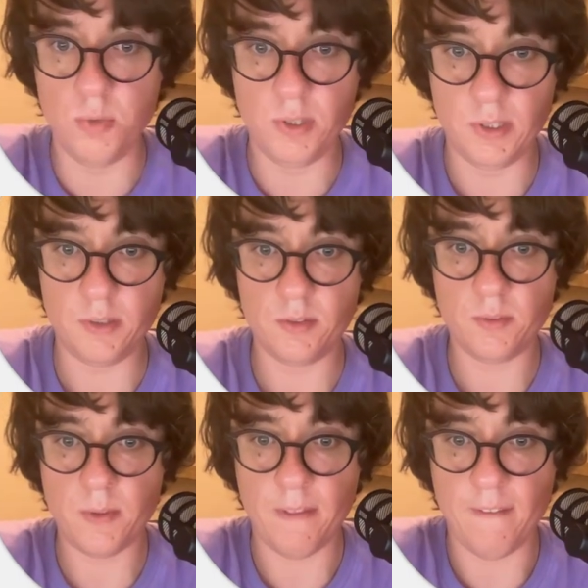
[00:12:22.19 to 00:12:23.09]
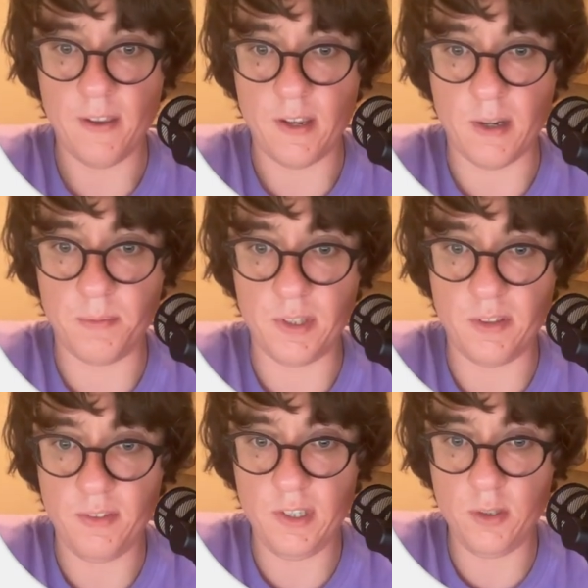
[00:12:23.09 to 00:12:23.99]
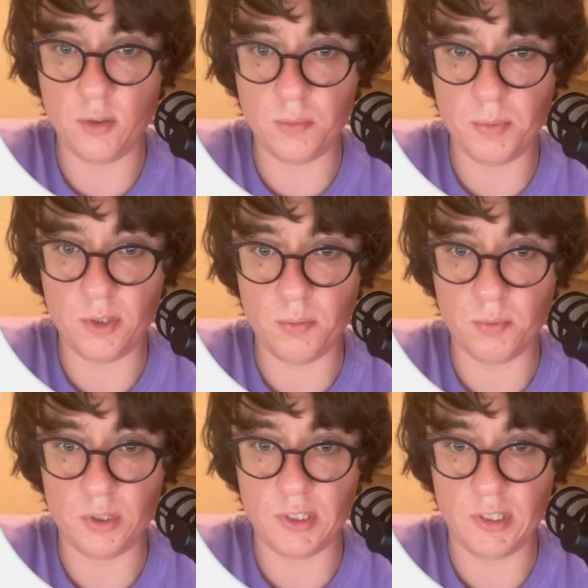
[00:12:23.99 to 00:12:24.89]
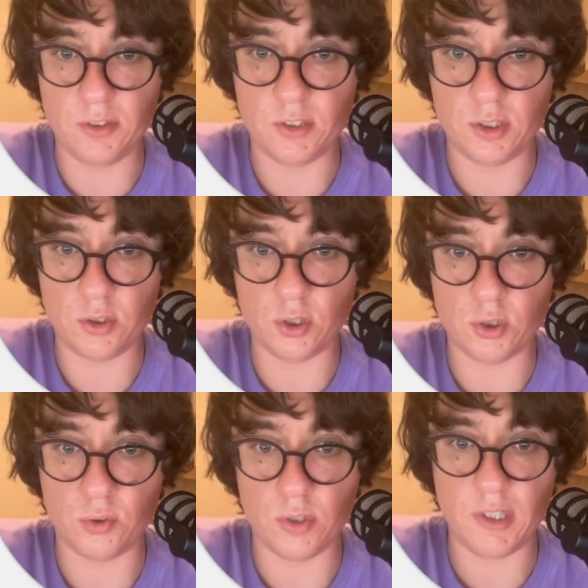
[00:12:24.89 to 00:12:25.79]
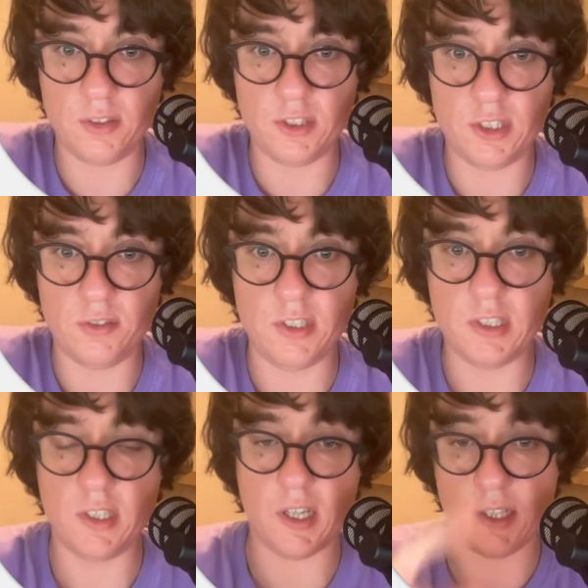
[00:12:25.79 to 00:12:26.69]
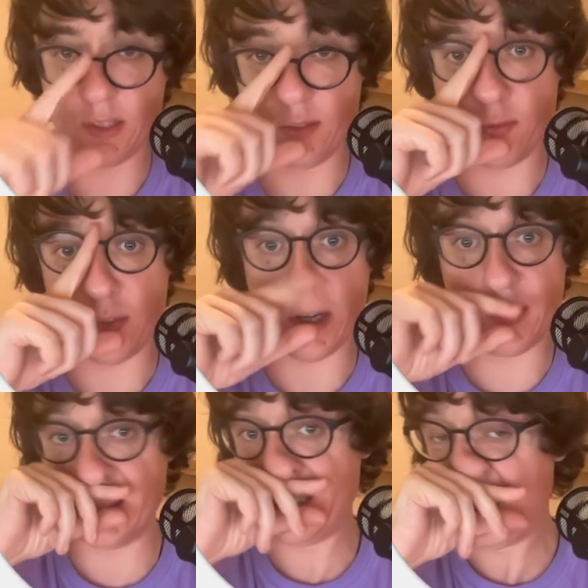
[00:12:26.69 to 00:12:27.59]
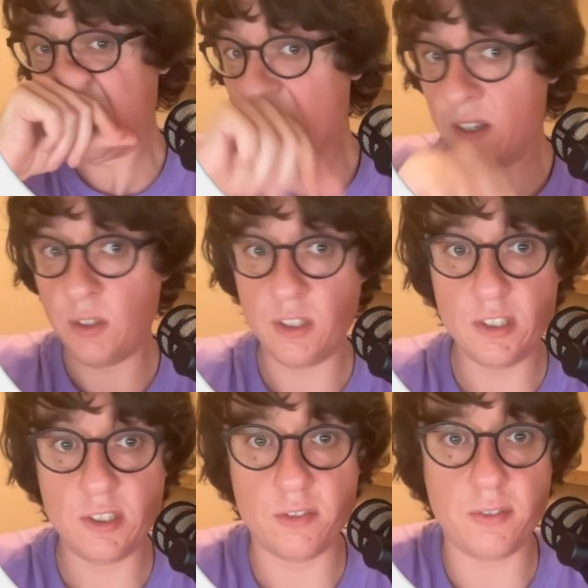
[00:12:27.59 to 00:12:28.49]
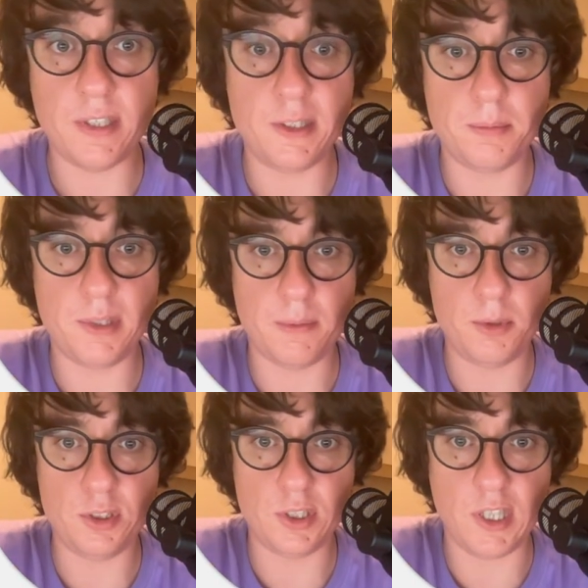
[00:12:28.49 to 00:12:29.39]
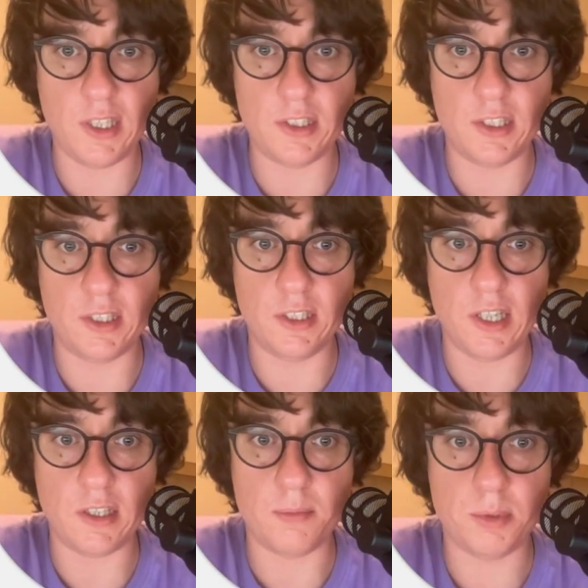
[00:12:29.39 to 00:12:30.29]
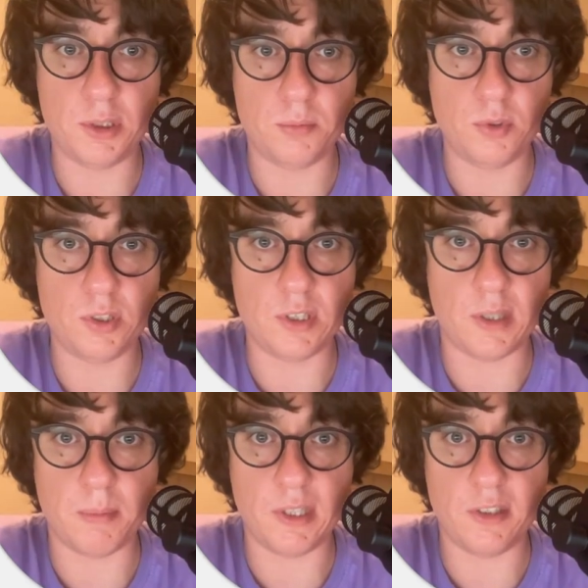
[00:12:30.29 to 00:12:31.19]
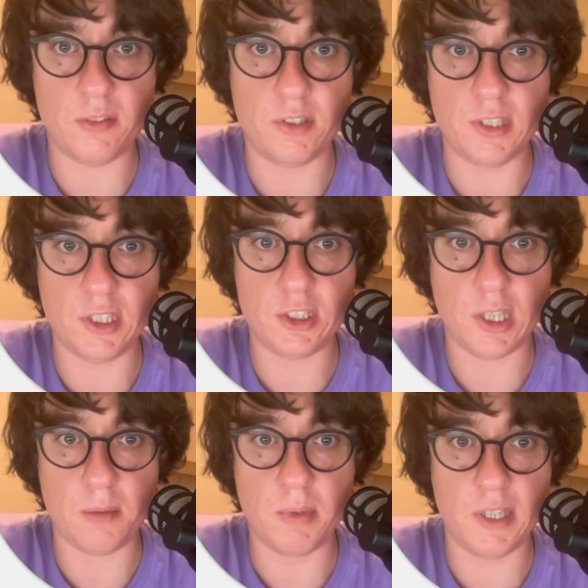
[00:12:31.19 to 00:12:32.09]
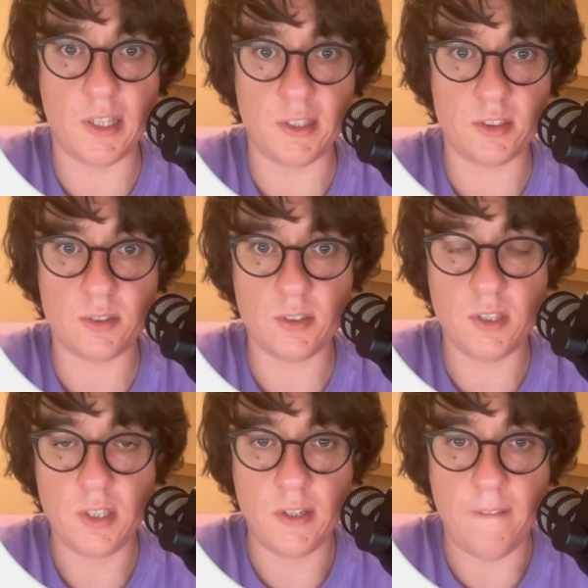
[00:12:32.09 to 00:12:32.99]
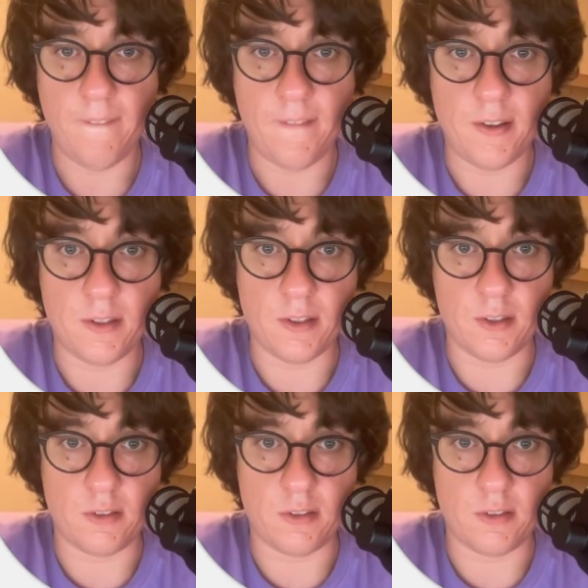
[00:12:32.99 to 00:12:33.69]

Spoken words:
Updated. The code restarted. Well, the URL is indeed undefined. Undefined because our abs somehow works incorrectly. At some point, we broke it.